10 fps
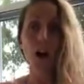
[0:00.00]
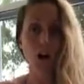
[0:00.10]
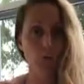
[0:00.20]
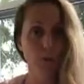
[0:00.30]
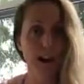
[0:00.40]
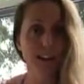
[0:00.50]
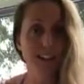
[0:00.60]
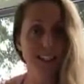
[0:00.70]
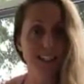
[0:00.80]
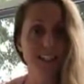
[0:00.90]
around
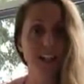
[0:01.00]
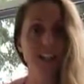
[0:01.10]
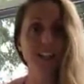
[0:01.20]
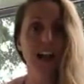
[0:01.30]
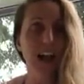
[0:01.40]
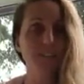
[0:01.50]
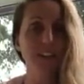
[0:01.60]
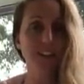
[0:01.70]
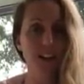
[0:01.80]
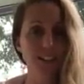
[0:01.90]
the internet? Because I have
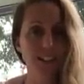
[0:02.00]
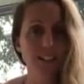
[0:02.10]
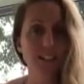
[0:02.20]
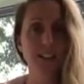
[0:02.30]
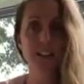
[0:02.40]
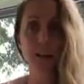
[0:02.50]
these ideas that